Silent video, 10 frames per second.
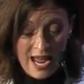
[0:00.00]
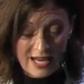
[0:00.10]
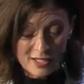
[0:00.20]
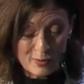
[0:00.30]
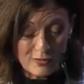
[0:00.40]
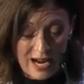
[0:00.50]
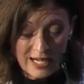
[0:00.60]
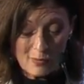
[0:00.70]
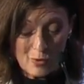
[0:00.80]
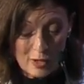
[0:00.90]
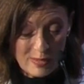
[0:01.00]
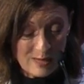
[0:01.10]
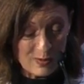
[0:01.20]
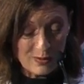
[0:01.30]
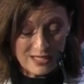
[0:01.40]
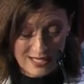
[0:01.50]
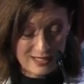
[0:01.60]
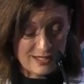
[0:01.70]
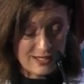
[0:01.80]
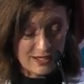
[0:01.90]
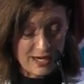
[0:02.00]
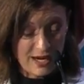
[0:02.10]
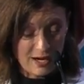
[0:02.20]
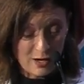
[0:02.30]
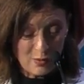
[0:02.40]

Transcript: and is providing more people with necessary care.